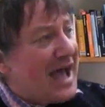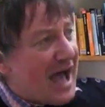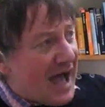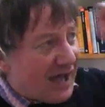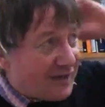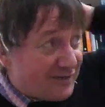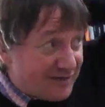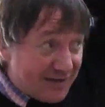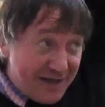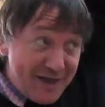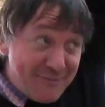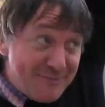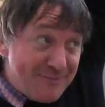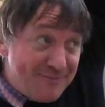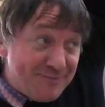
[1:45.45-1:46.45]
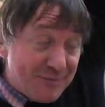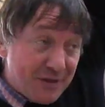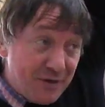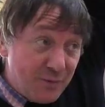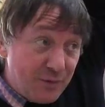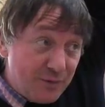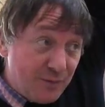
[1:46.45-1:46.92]
Tick. And
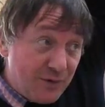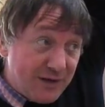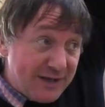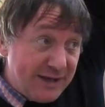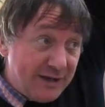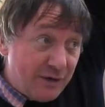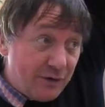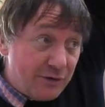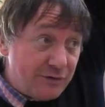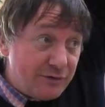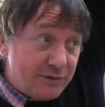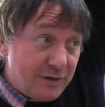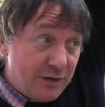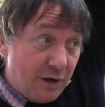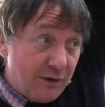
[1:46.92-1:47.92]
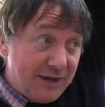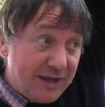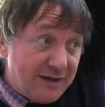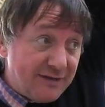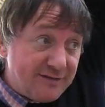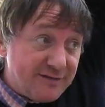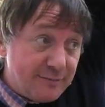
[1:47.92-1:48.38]
we're working on
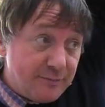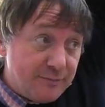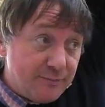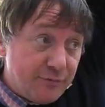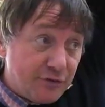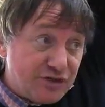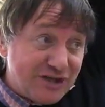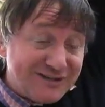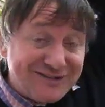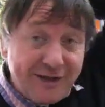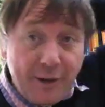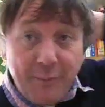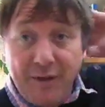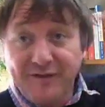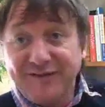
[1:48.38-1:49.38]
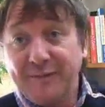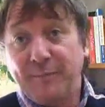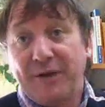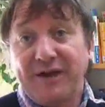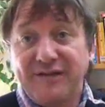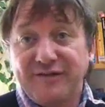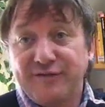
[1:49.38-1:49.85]
getting some project timelines in
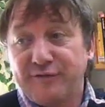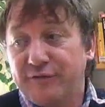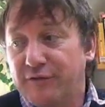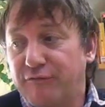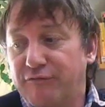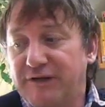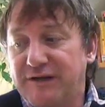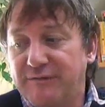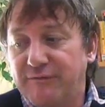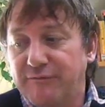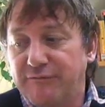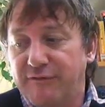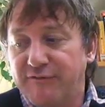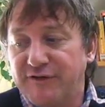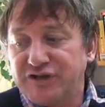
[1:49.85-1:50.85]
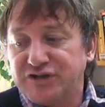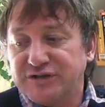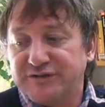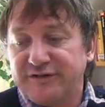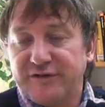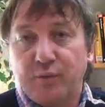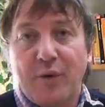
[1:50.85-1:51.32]
place for a
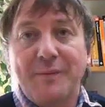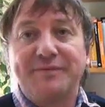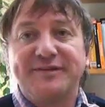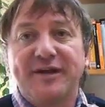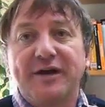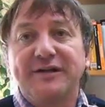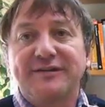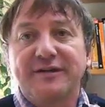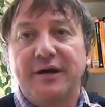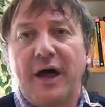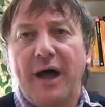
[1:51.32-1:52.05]
revision to the website.